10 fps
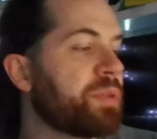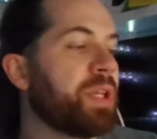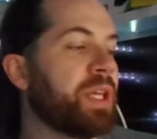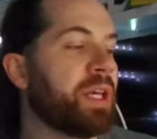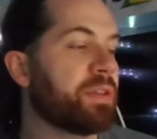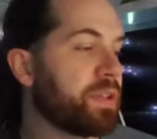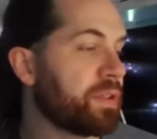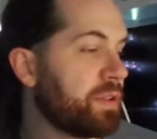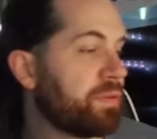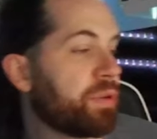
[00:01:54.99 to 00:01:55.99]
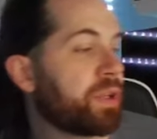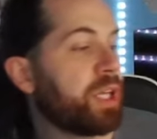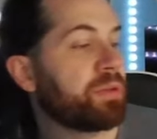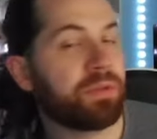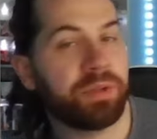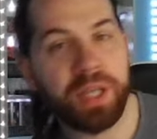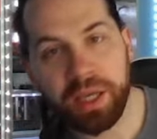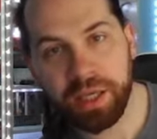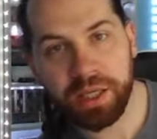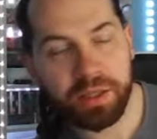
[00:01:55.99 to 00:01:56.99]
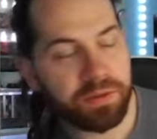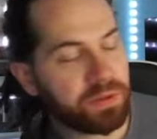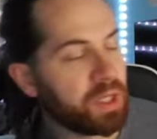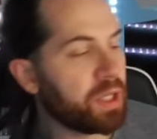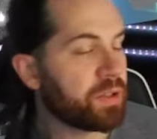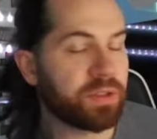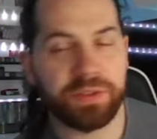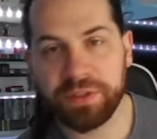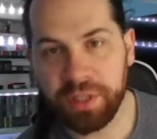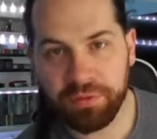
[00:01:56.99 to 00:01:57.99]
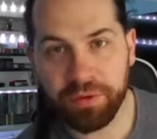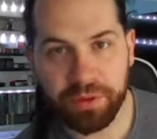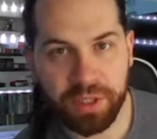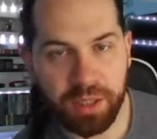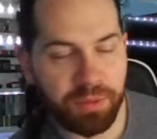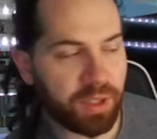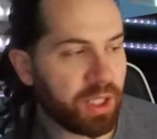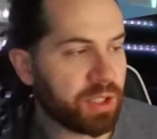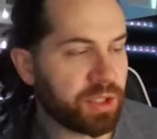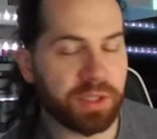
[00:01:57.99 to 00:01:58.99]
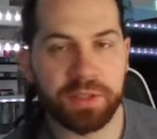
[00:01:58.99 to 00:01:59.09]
play N64 games for decades. So this is different than emulation.